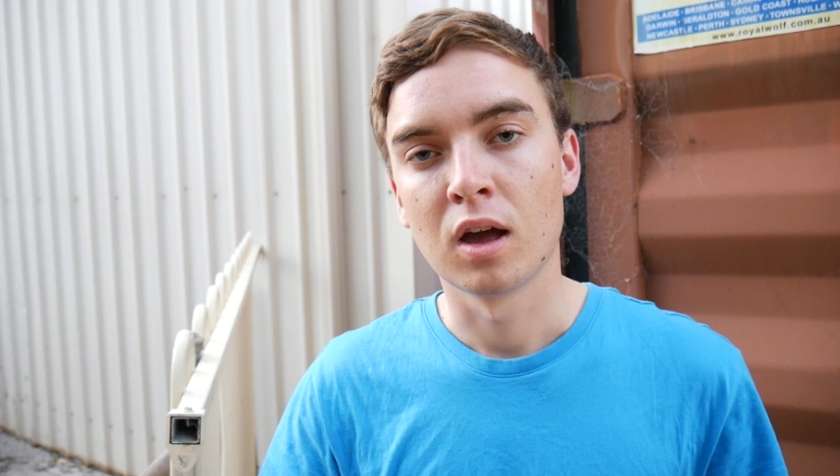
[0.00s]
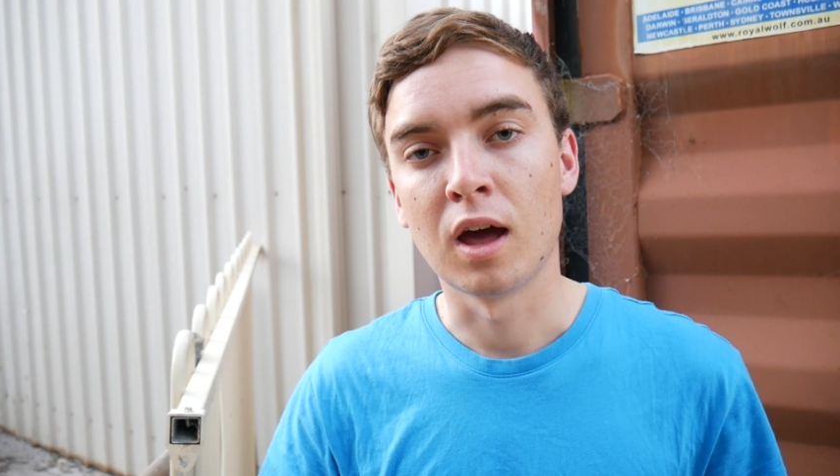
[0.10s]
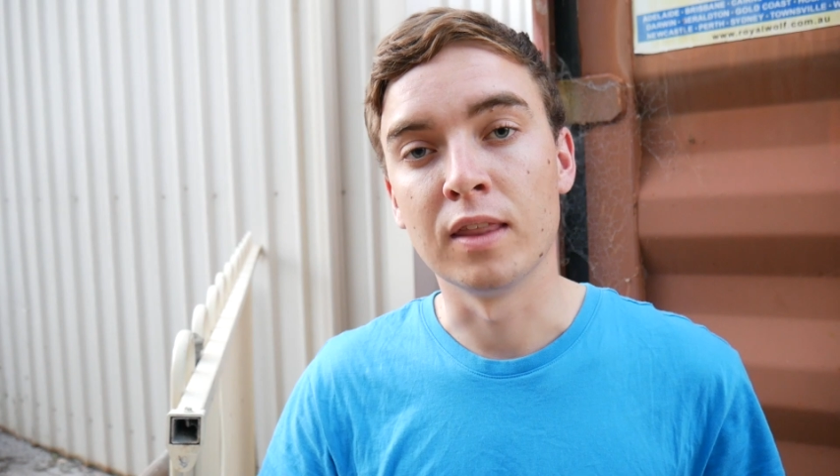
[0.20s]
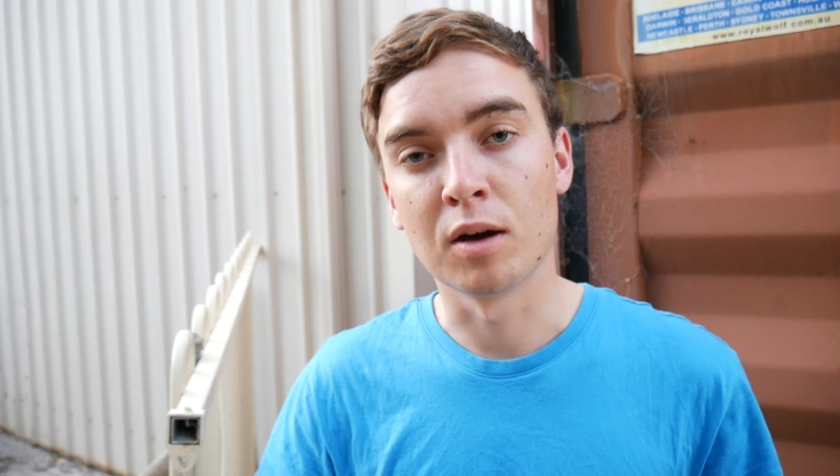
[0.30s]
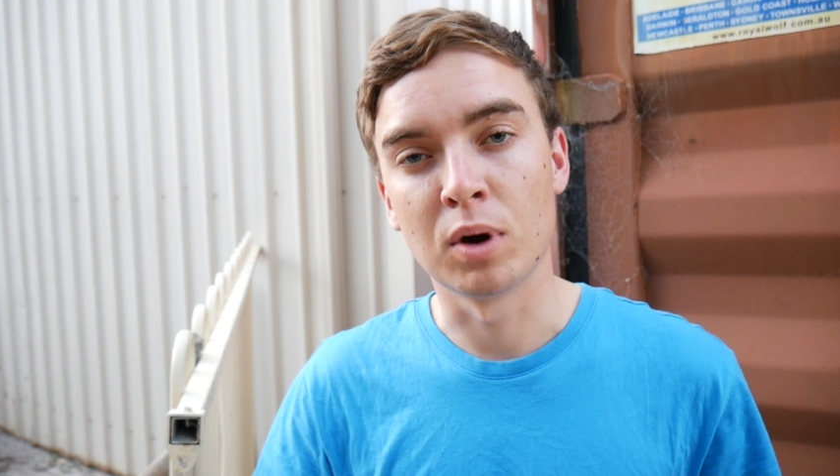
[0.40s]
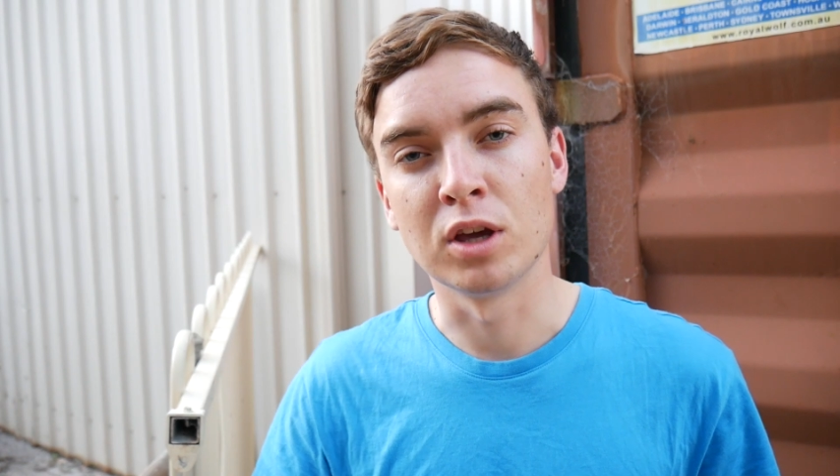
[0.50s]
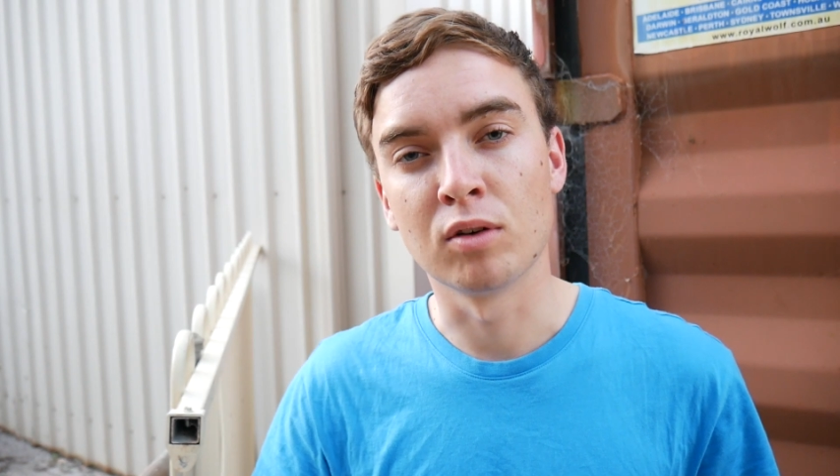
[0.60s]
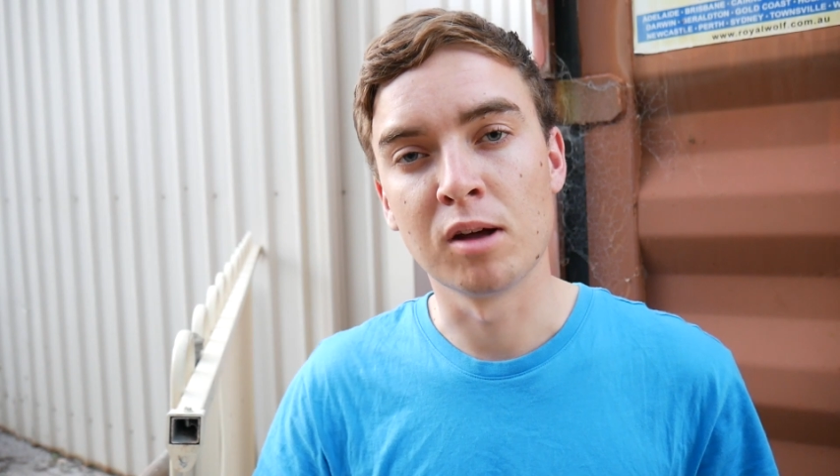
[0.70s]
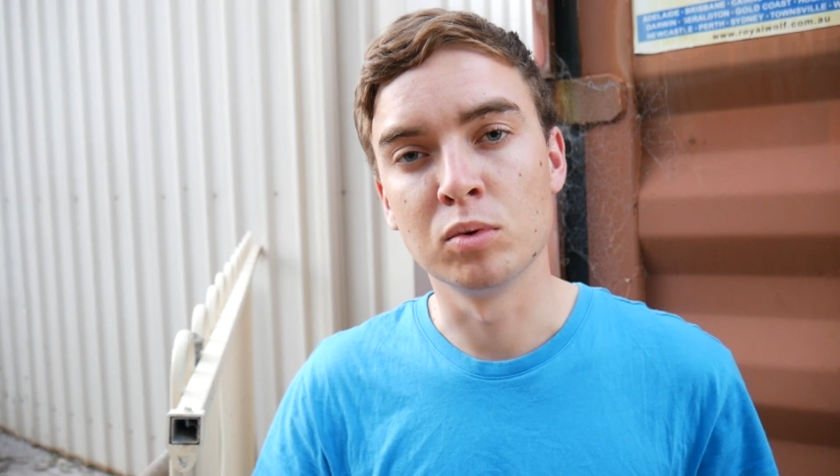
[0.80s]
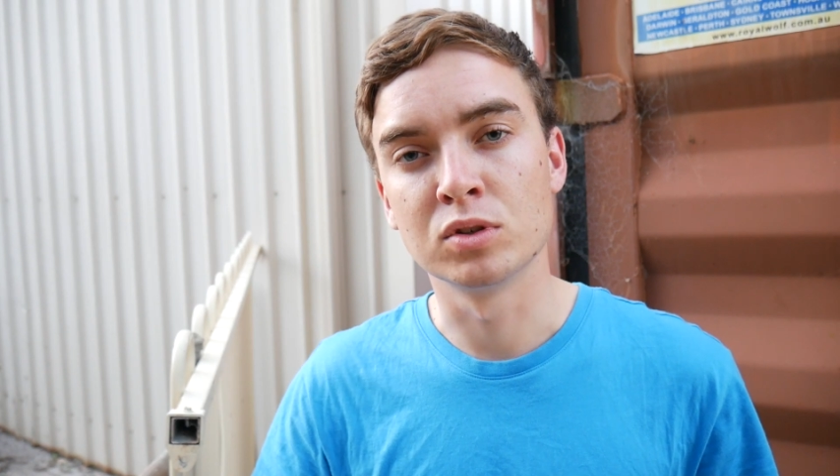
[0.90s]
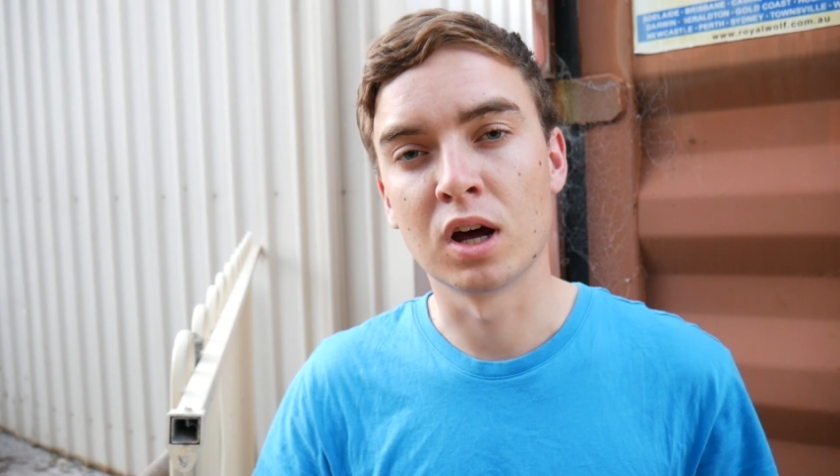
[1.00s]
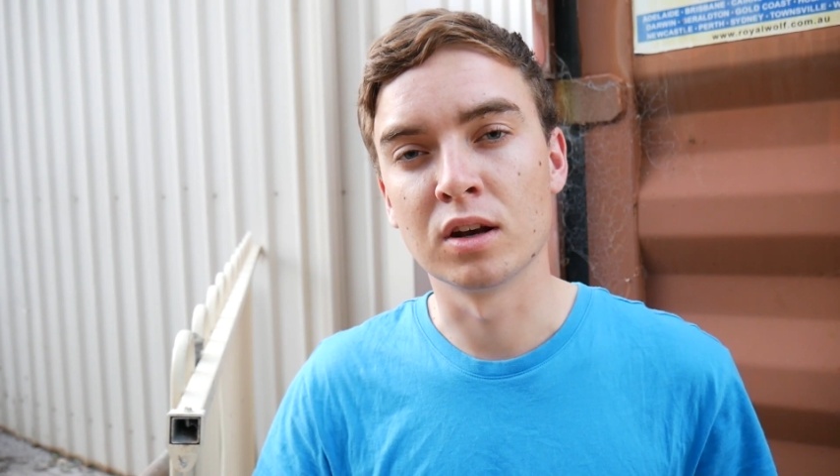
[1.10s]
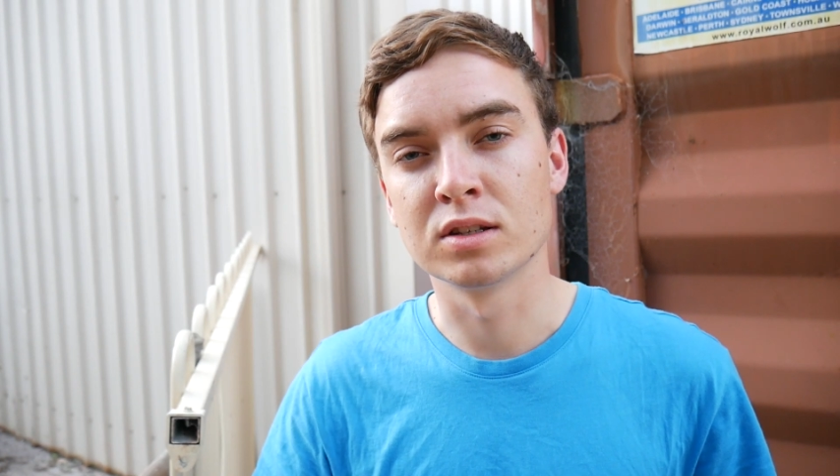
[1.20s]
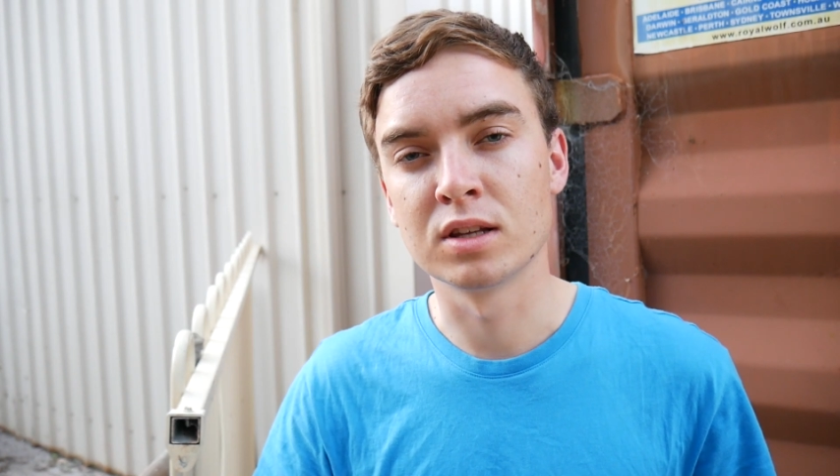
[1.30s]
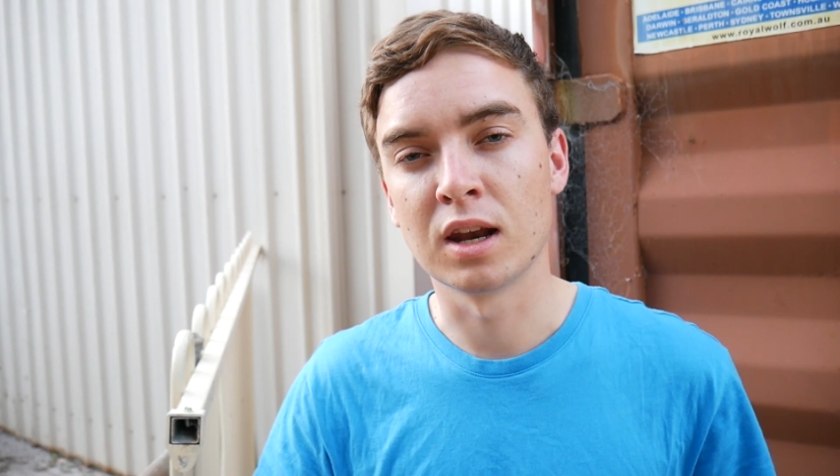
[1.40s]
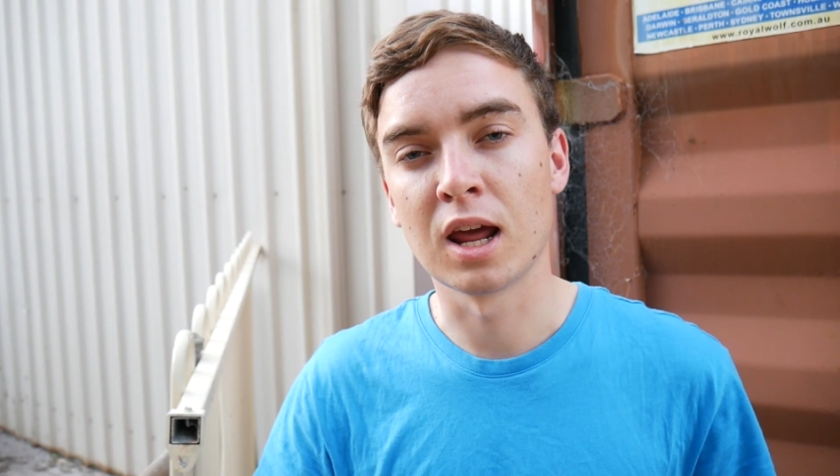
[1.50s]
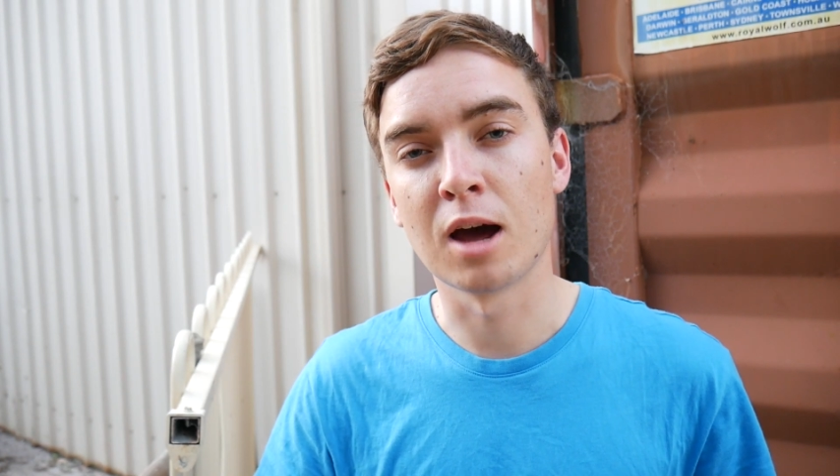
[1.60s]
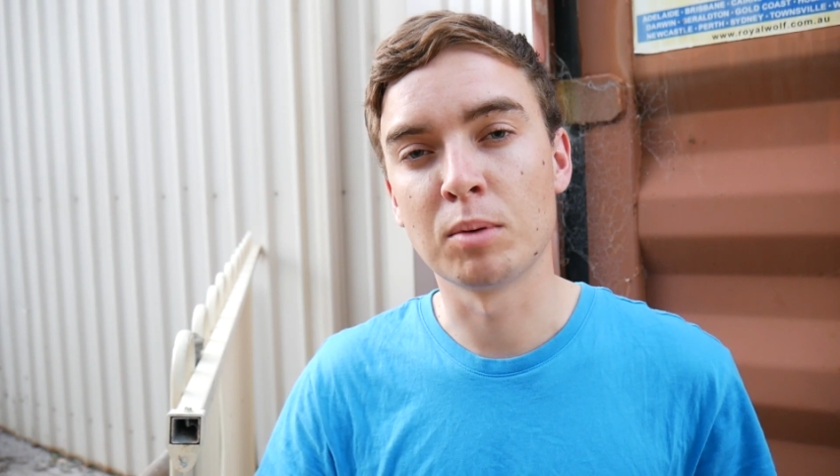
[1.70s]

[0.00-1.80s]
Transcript: and that way you're able to understand how